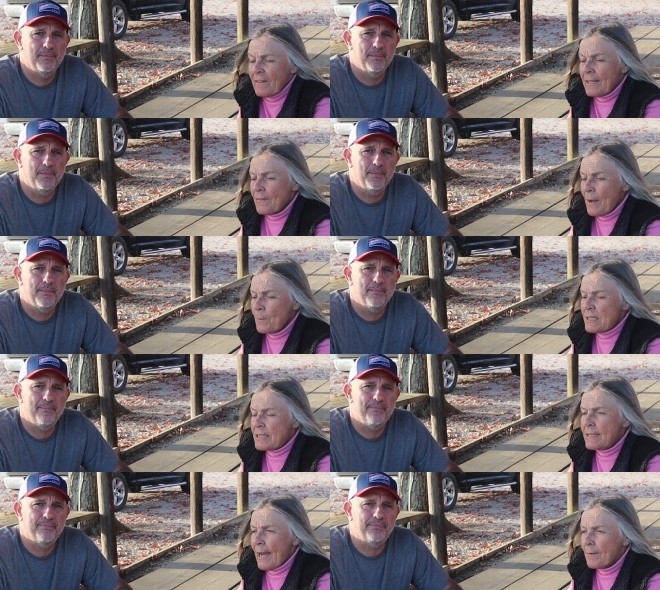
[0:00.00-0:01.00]
Speaker 1: Yeah, that was
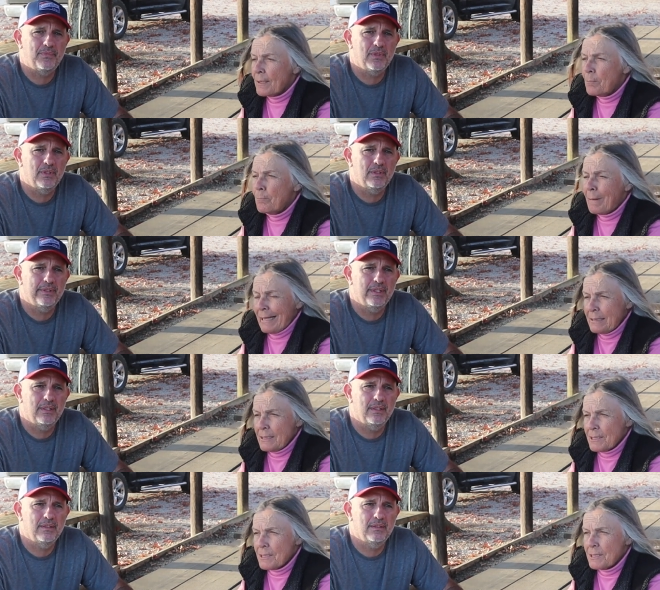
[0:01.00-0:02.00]
Garrett
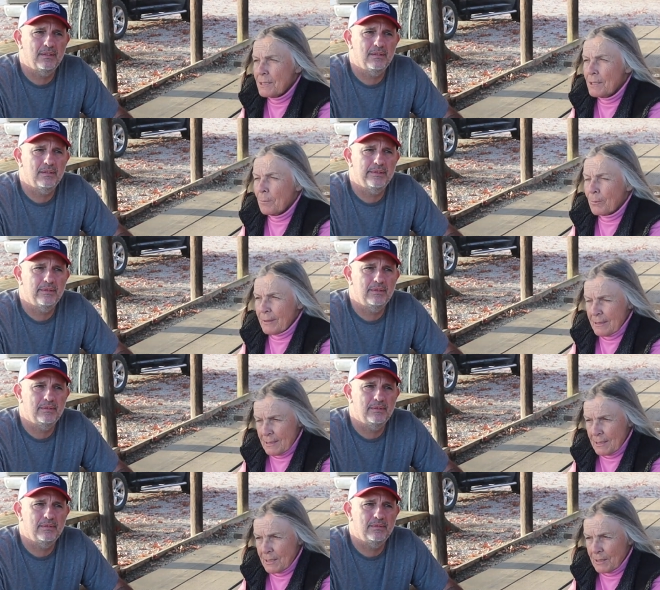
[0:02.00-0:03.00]
Batten's numbering
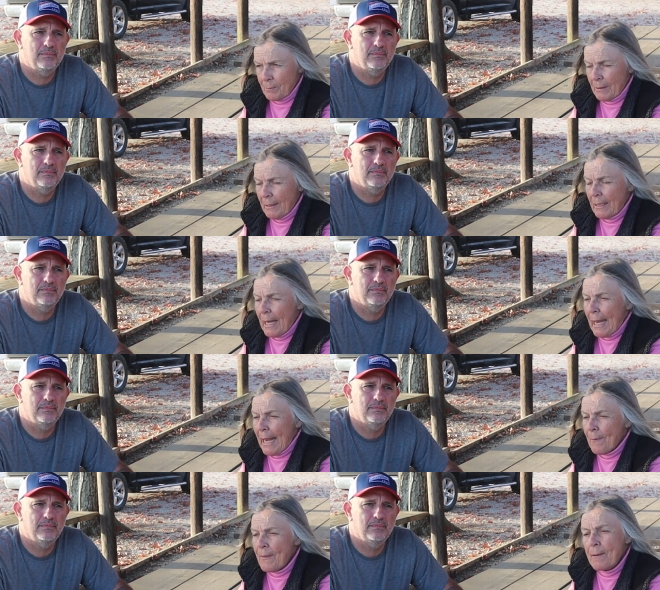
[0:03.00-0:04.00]
system.
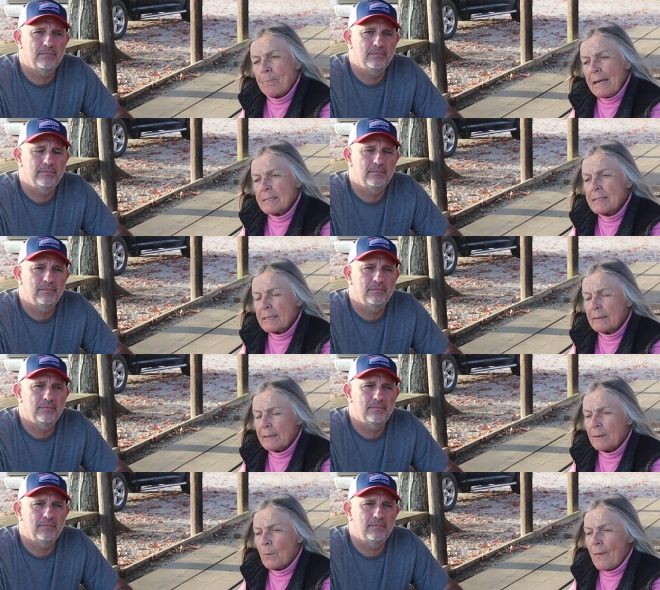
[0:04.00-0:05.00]
And they
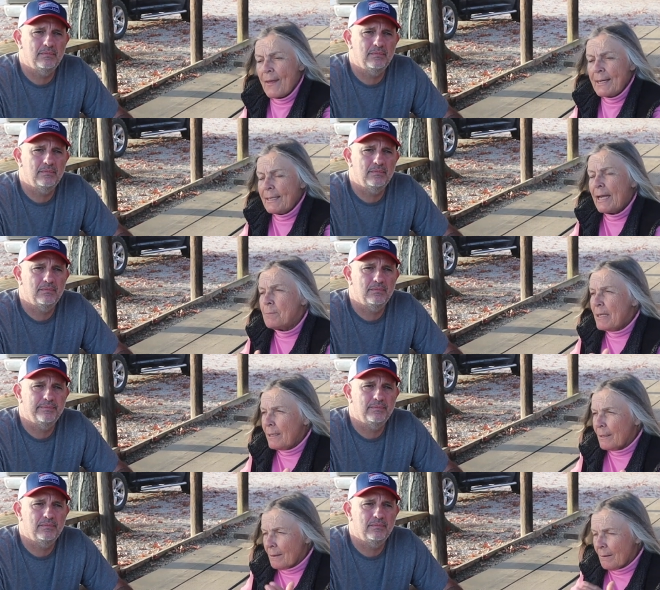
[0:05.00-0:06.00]
basically, when they came
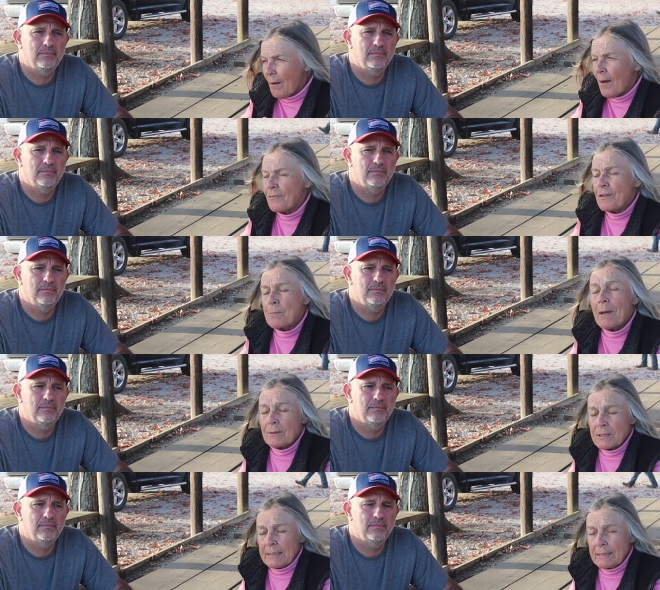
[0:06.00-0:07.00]
in off of the
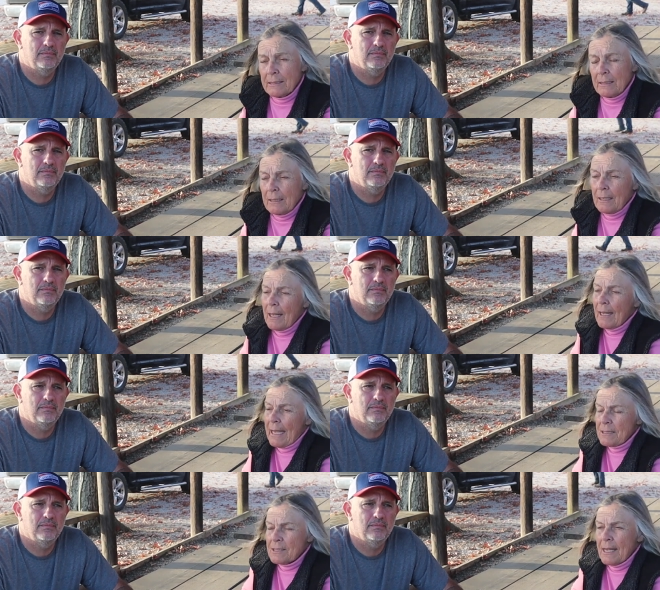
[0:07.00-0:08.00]
mountain,
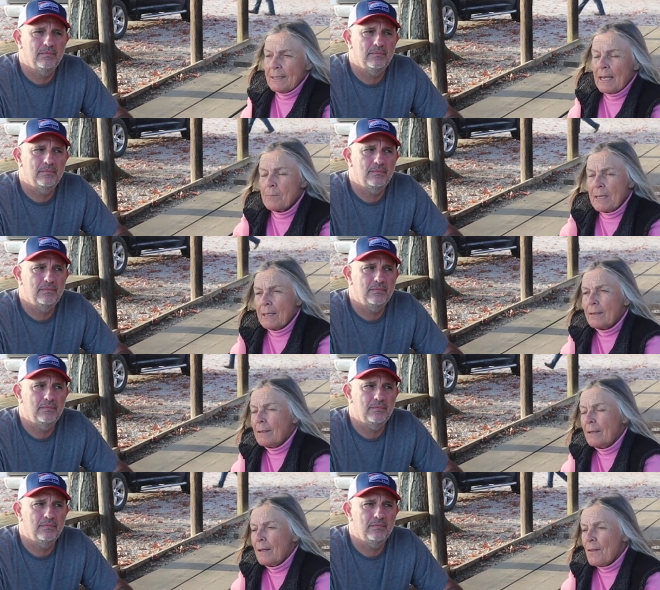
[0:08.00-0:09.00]
as they came in,
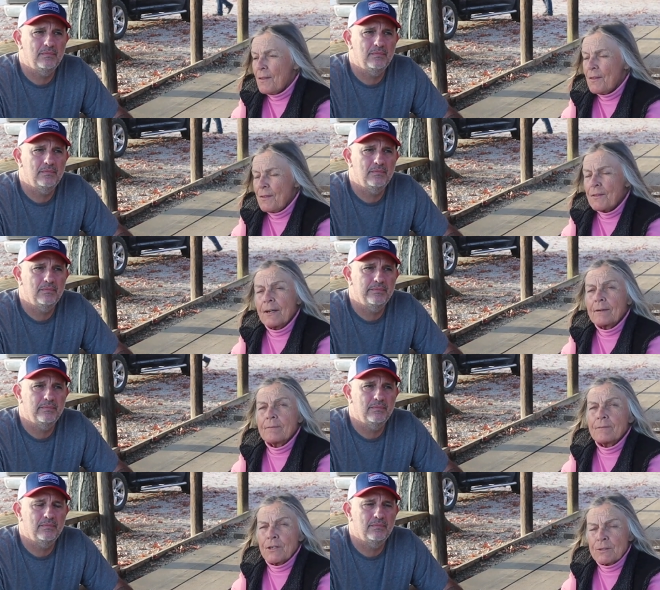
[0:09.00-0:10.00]

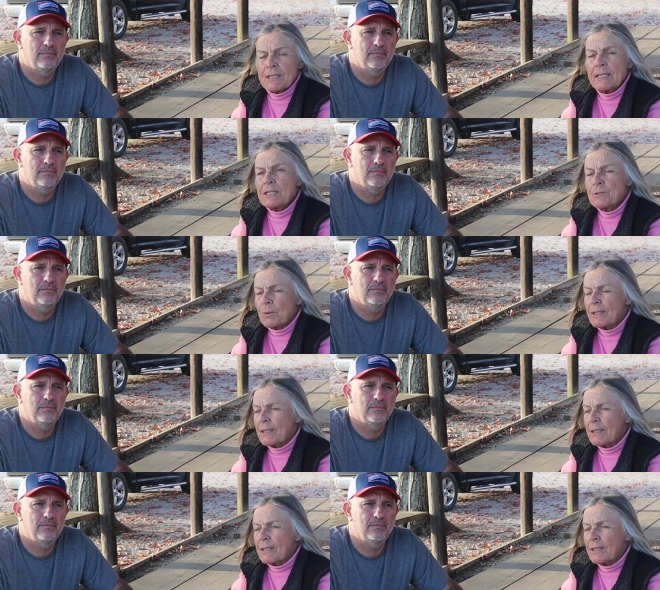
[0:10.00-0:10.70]
those kids were